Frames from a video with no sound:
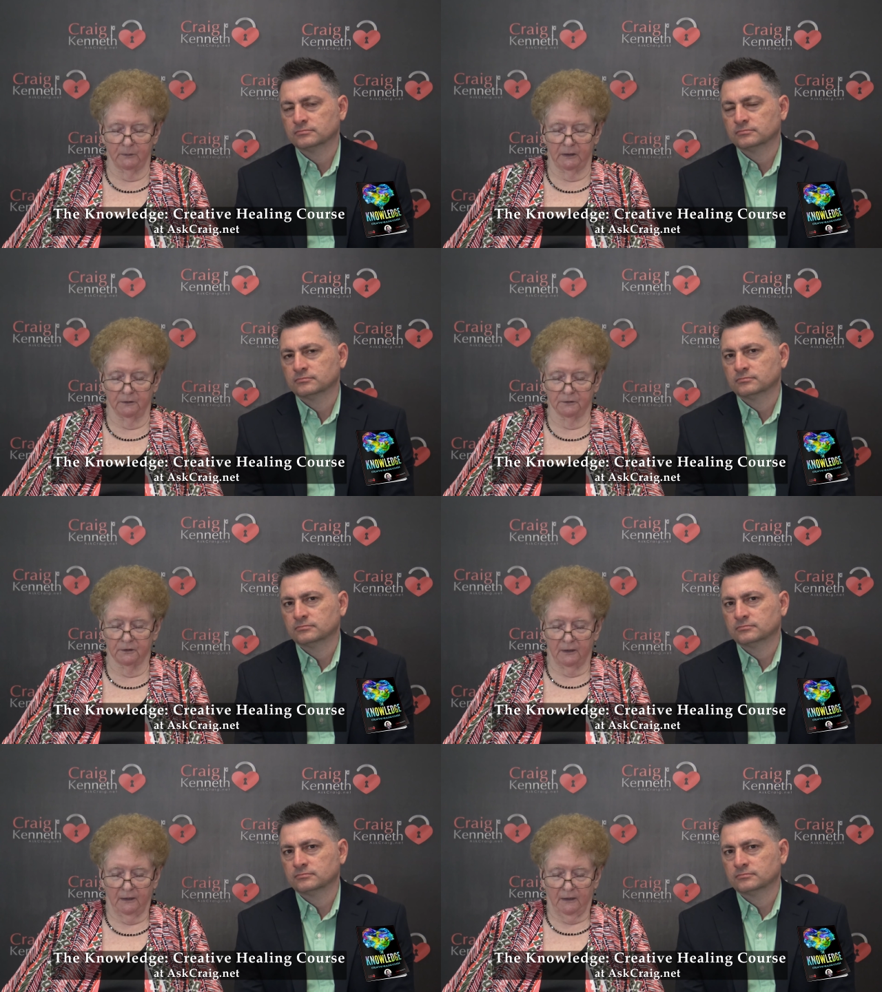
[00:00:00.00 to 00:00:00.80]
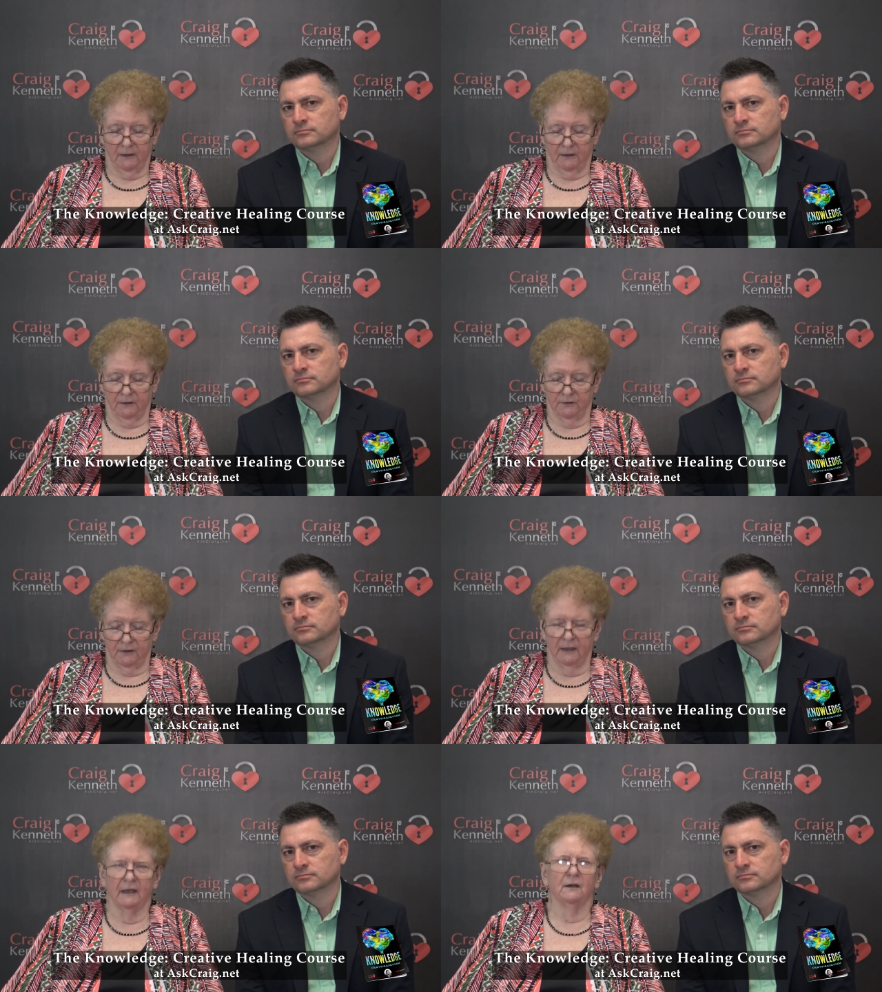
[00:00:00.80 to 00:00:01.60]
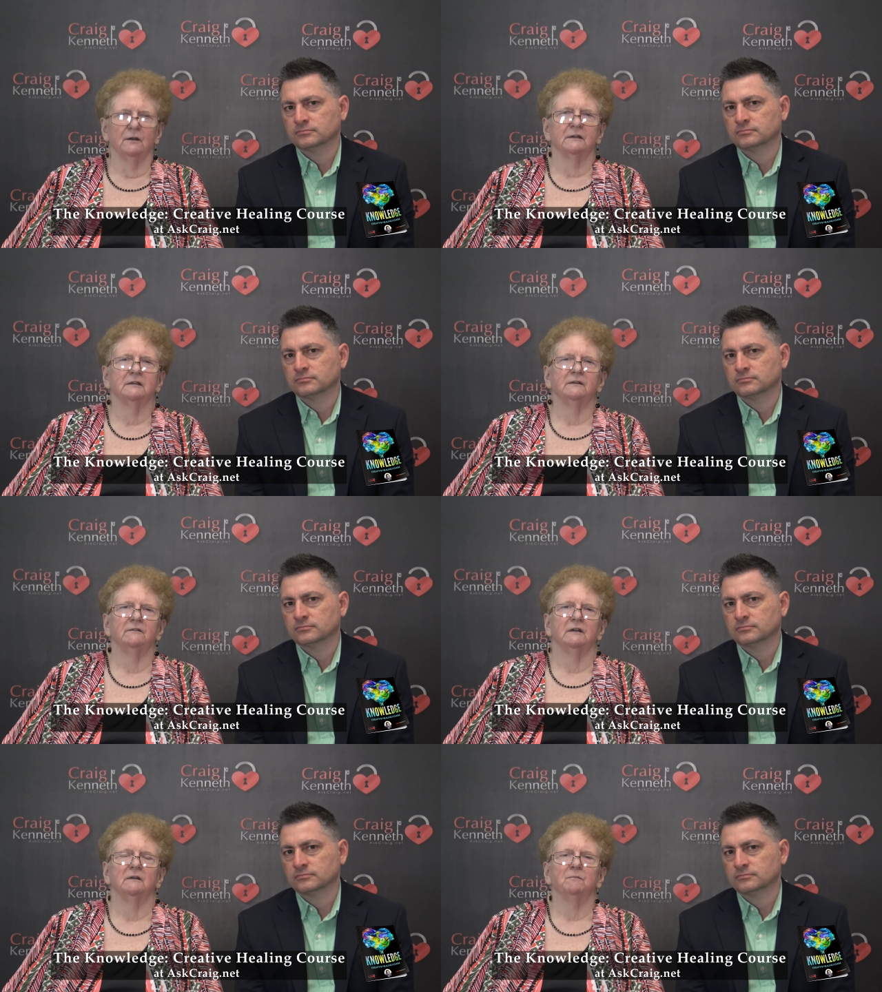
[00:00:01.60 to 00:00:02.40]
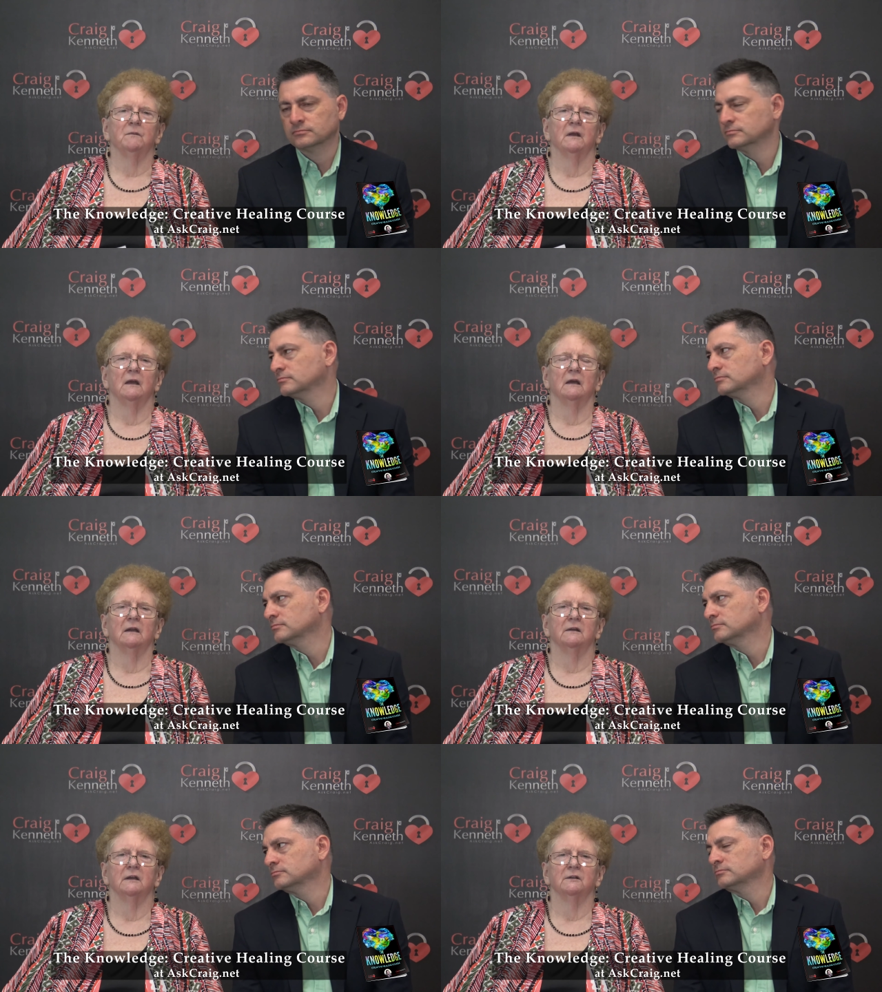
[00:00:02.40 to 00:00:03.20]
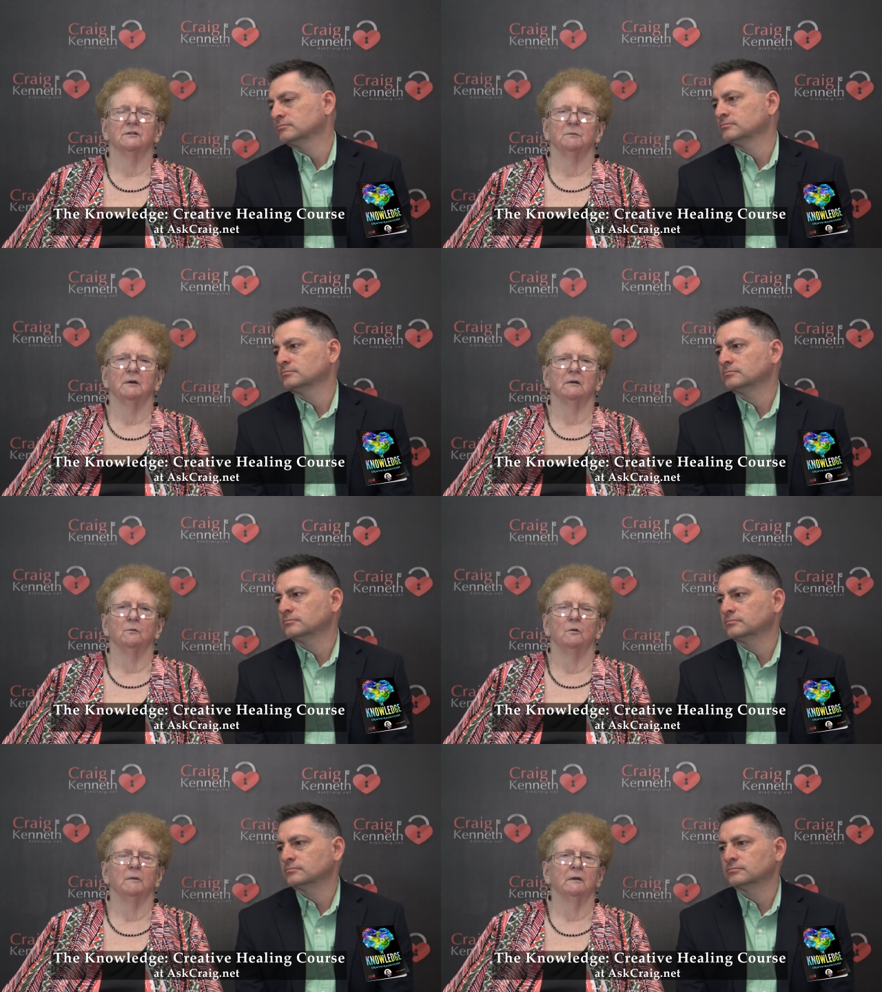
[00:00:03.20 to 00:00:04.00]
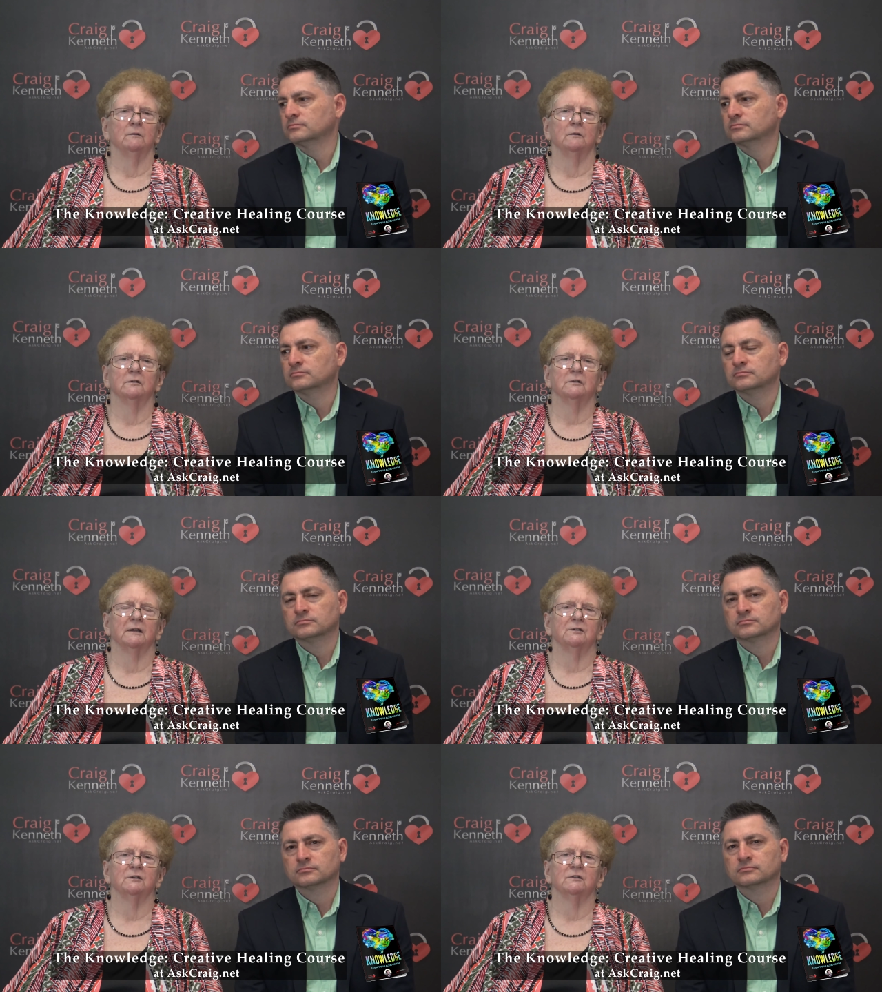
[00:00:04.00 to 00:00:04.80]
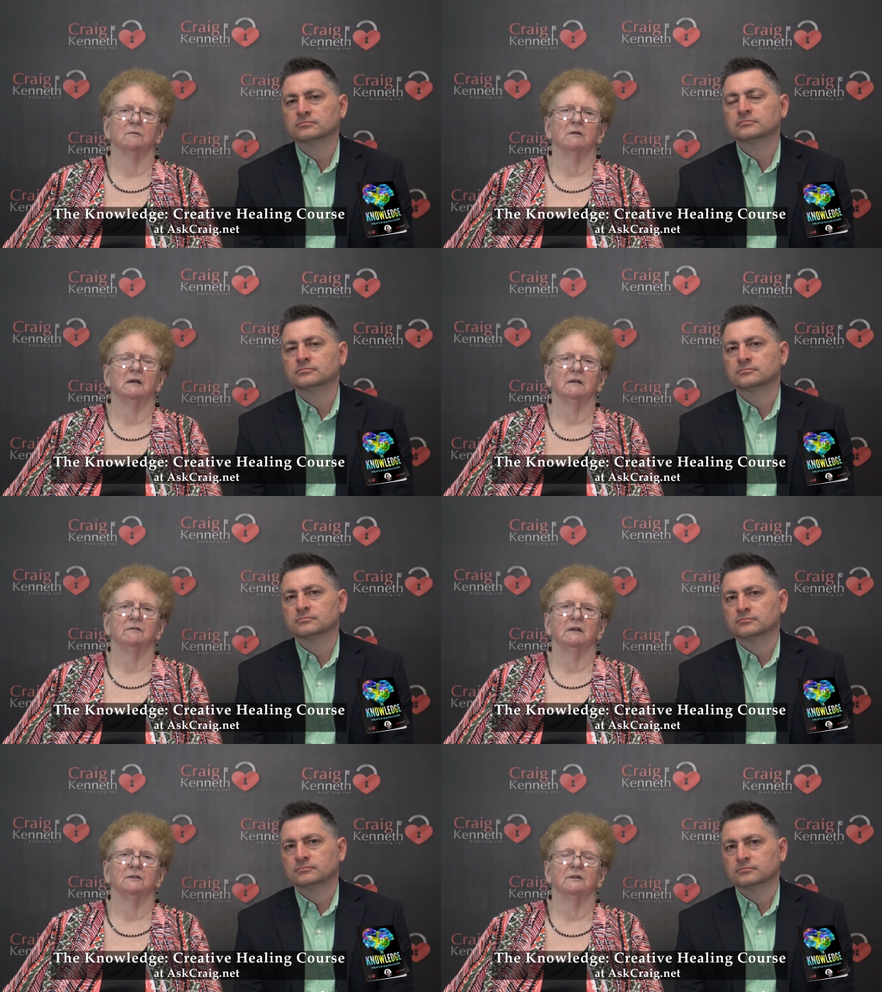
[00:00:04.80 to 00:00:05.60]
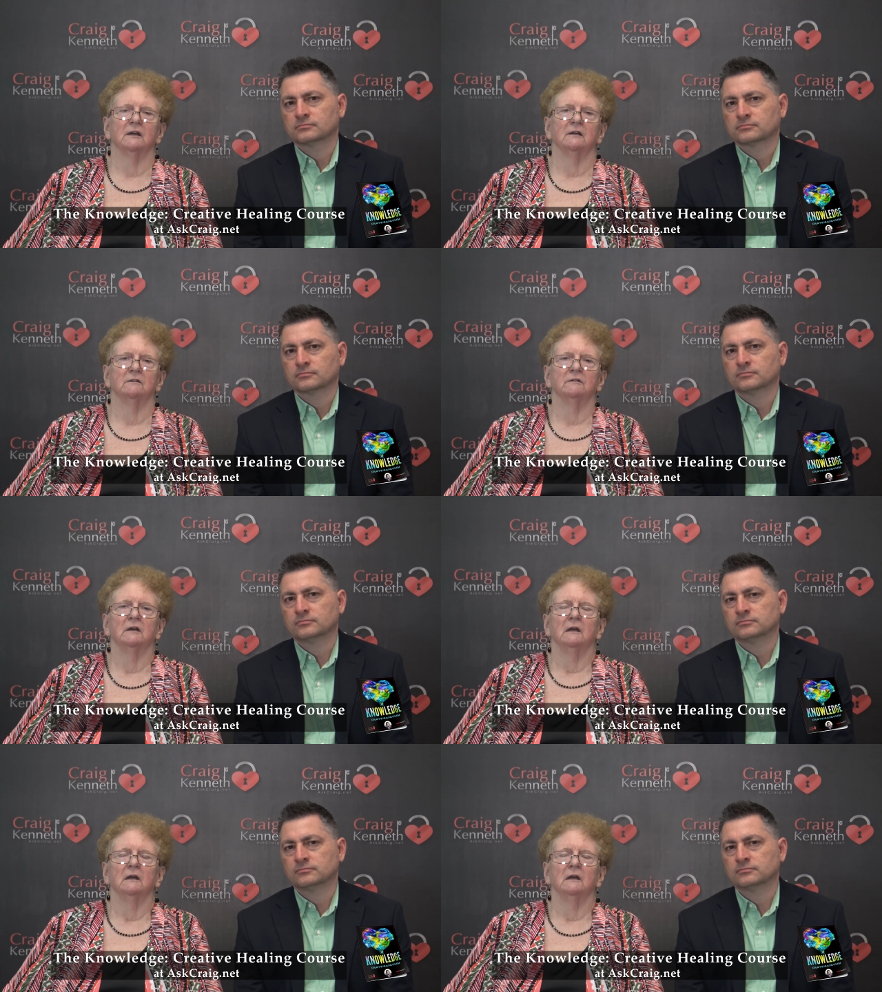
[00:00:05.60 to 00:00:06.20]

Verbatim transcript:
Speaker 1: me is, there's an ad on TV, and I think it's about a woman who looks like she's some kind of an executive,